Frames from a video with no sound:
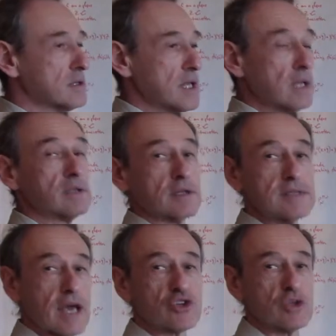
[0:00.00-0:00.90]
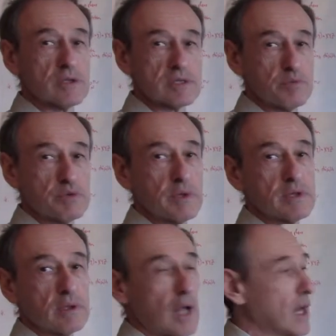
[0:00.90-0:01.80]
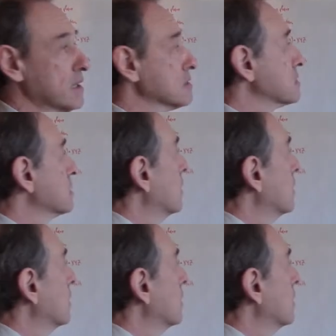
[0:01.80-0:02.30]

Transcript: the intersections between the lines